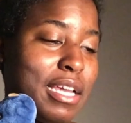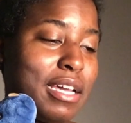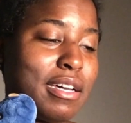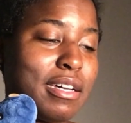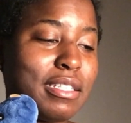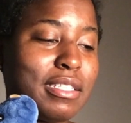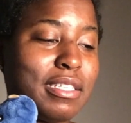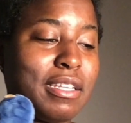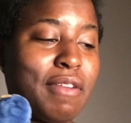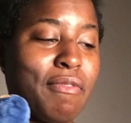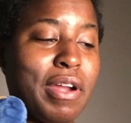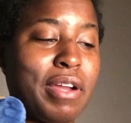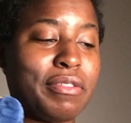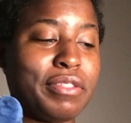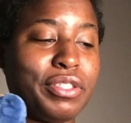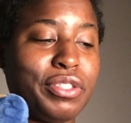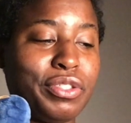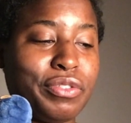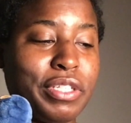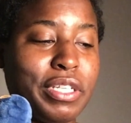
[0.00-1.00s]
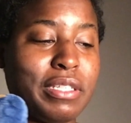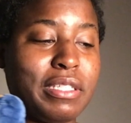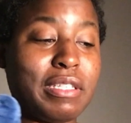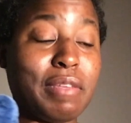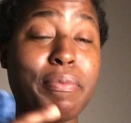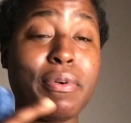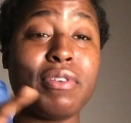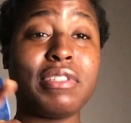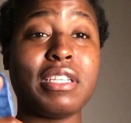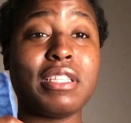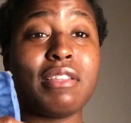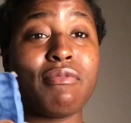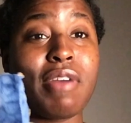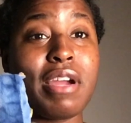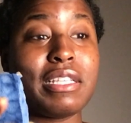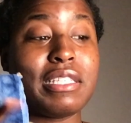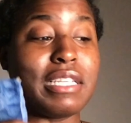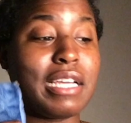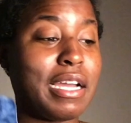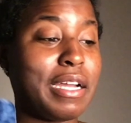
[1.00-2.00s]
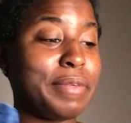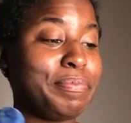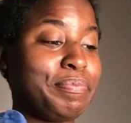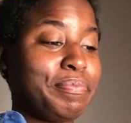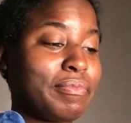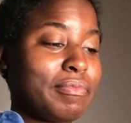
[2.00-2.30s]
content around these trends to post at the right time.